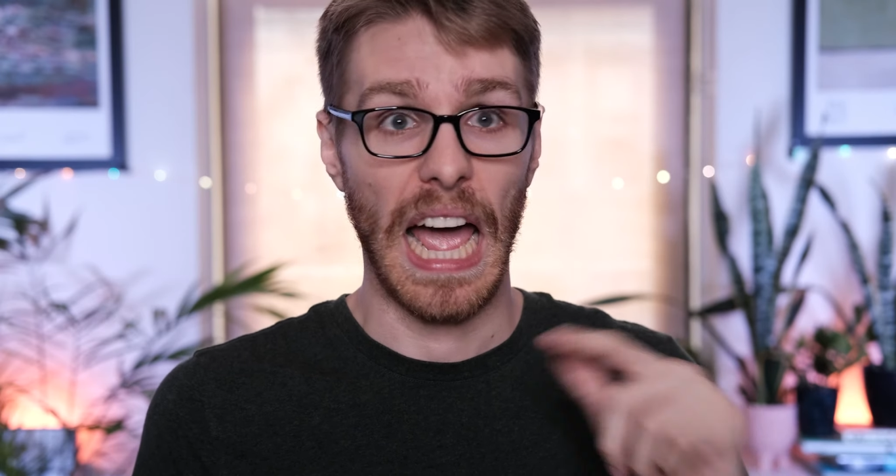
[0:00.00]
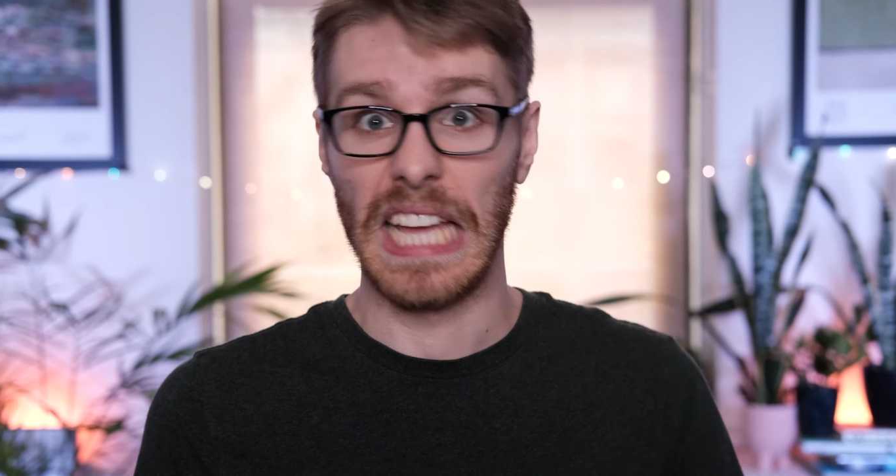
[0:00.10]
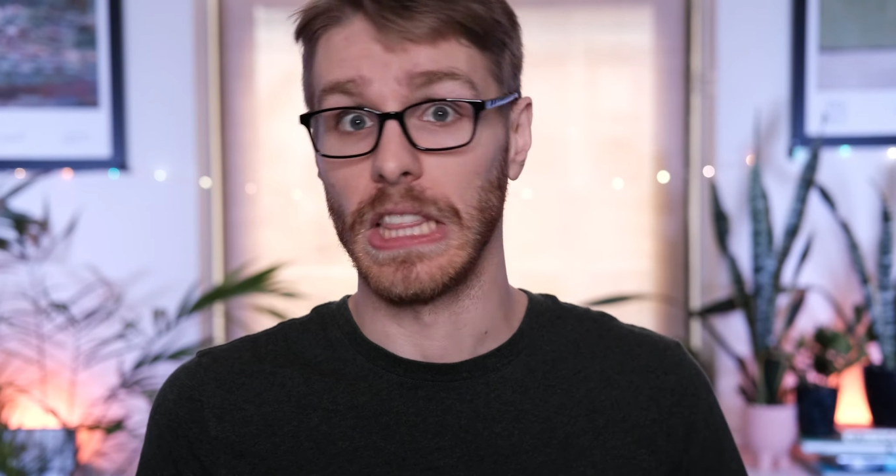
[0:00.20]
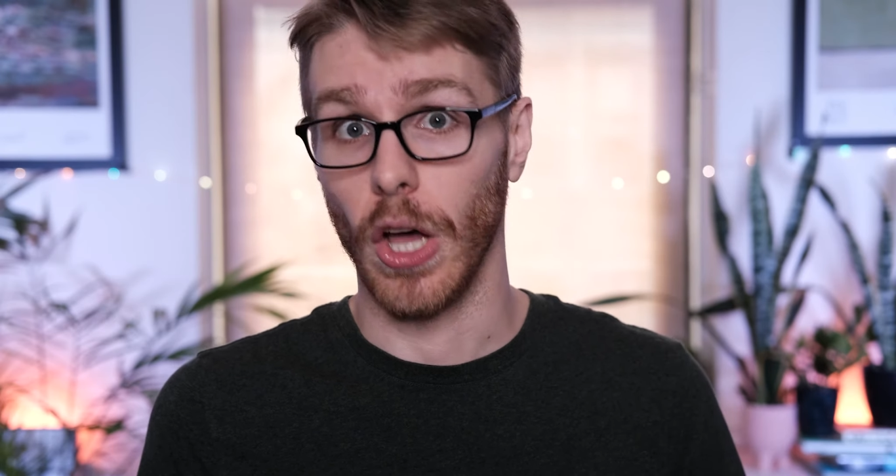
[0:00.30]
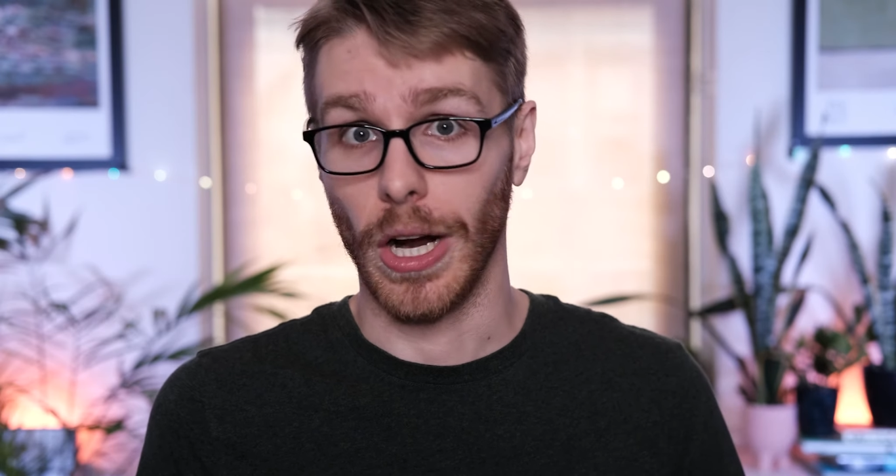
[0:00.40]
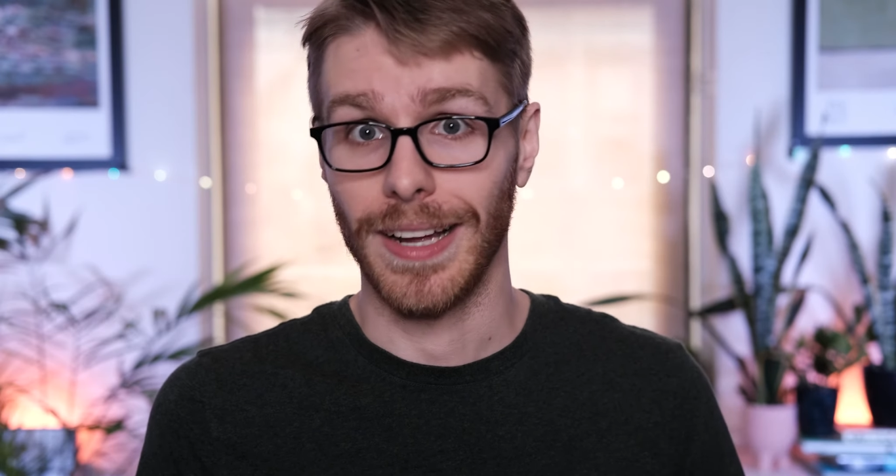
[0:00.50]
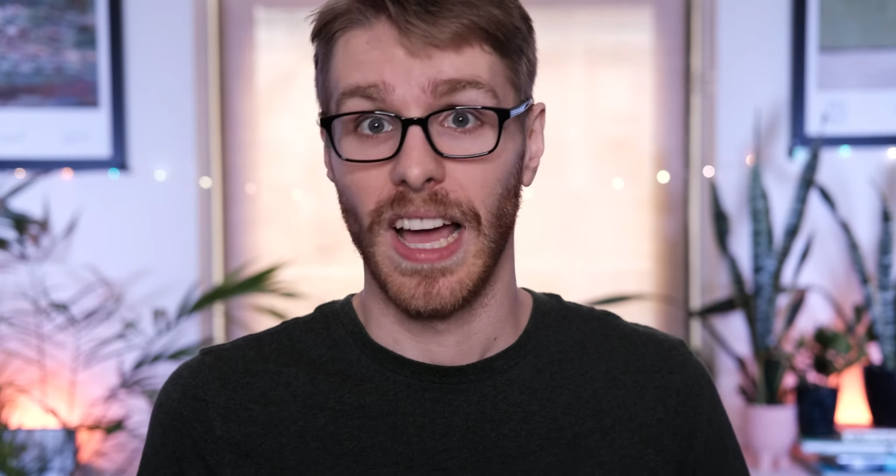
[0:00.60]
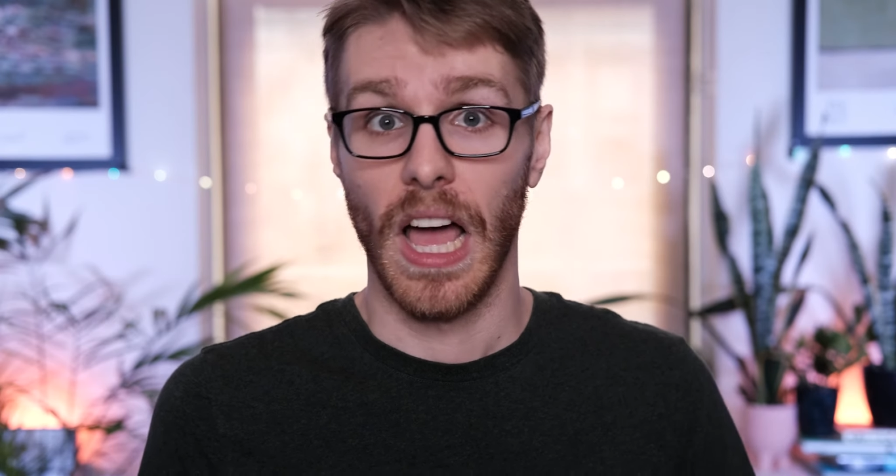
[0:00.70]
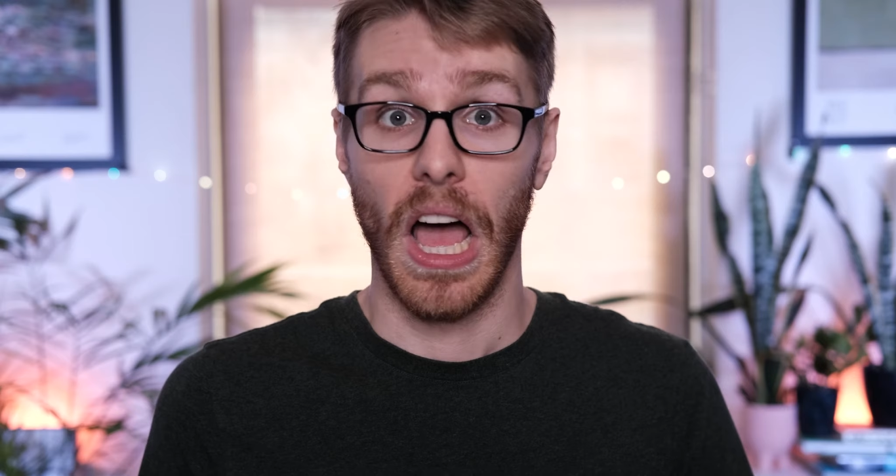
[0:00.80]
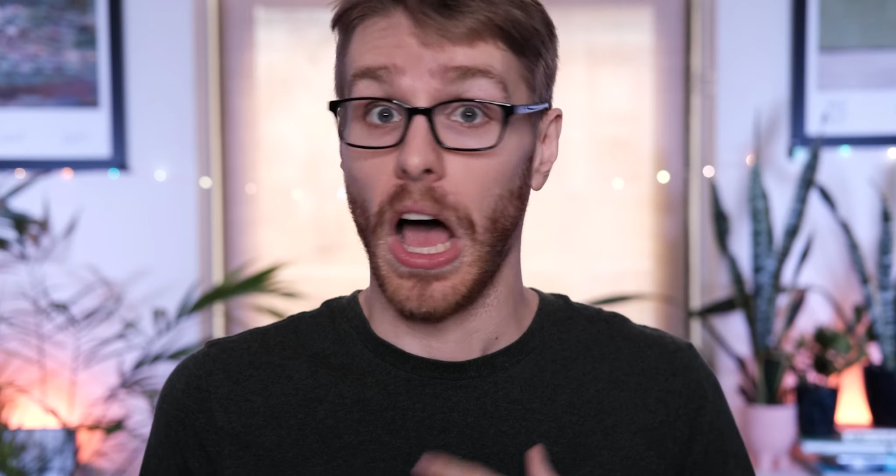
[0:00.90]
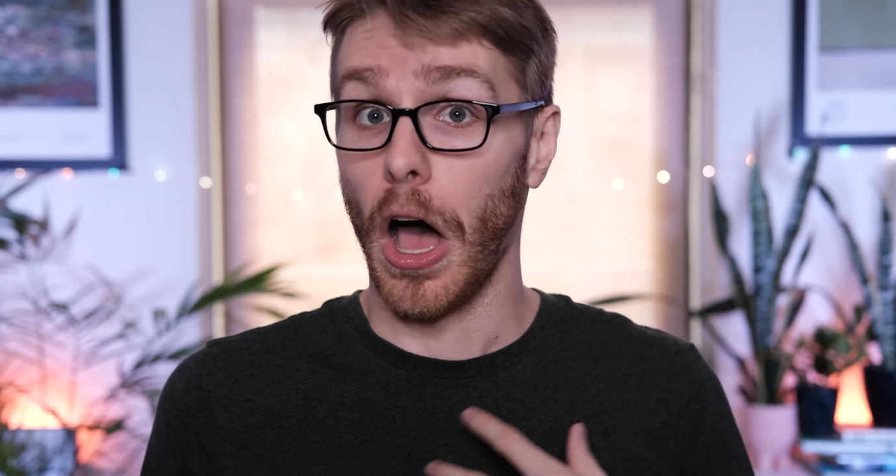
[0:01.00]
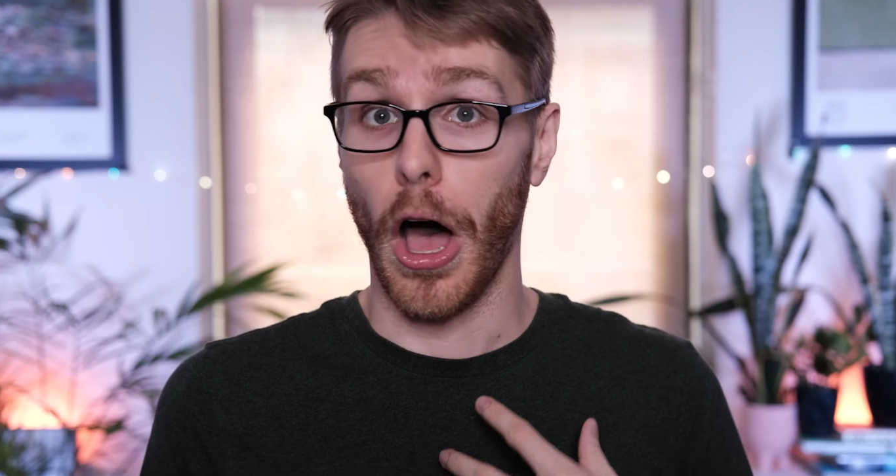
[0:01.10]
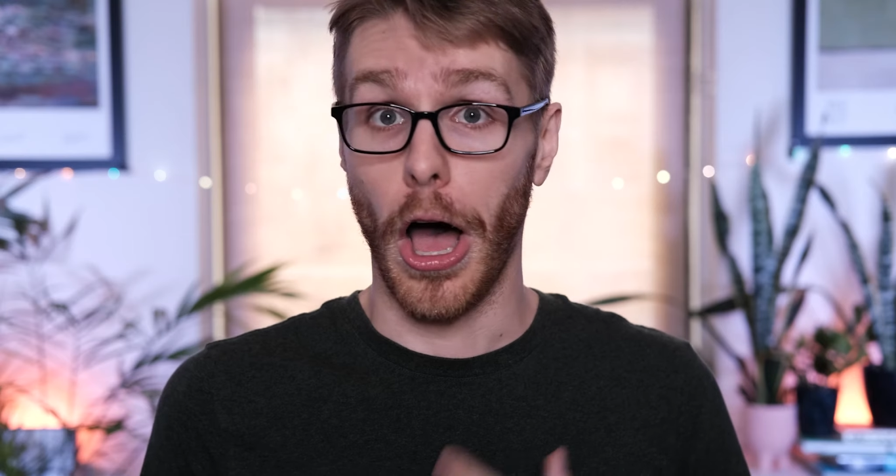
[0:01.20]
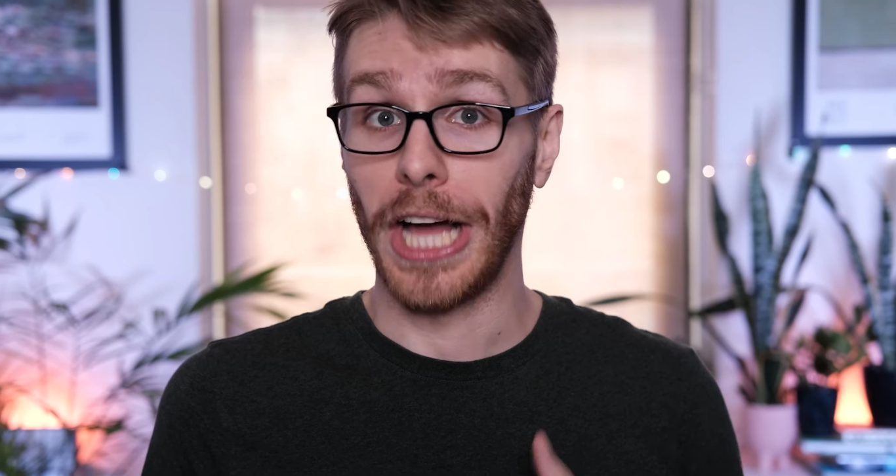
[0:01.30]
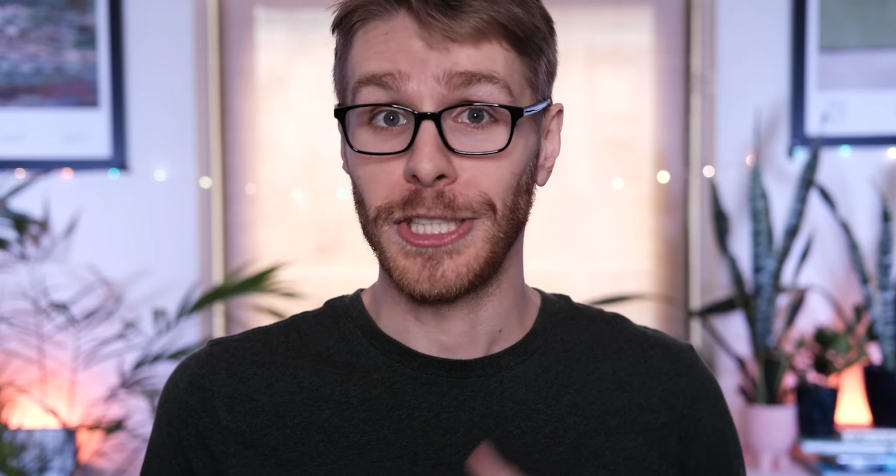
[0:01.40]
And look, I